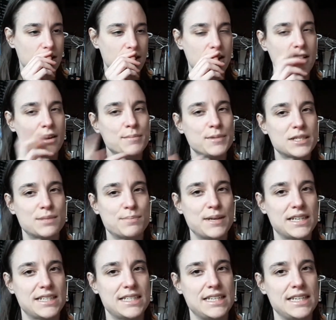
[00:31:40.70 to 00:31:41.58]
I'm
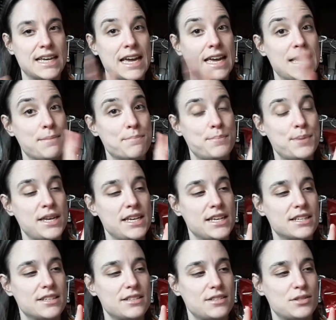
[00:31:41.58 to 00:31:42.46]
expecting a
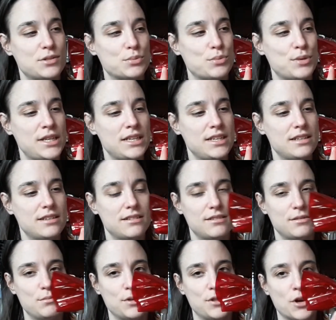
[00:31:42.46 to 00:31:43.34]
big sweet
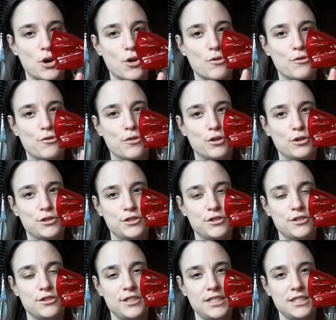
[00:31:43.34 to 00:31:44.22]
with the whole
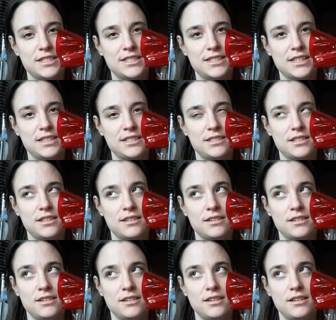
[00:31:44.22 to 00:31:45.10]
fondant in the
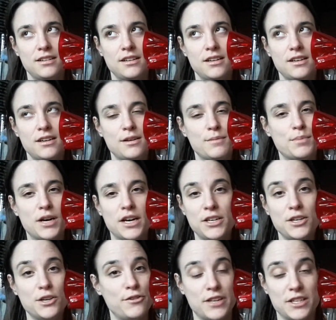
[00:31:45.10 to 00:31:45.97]
centre, but I
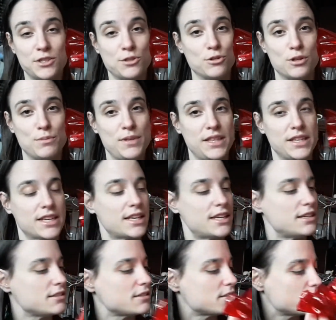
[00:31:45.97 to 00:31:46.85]
know that's not going to be the
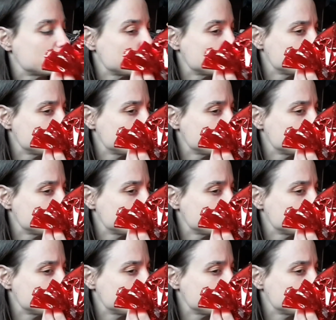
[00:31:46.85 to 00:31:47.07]
case.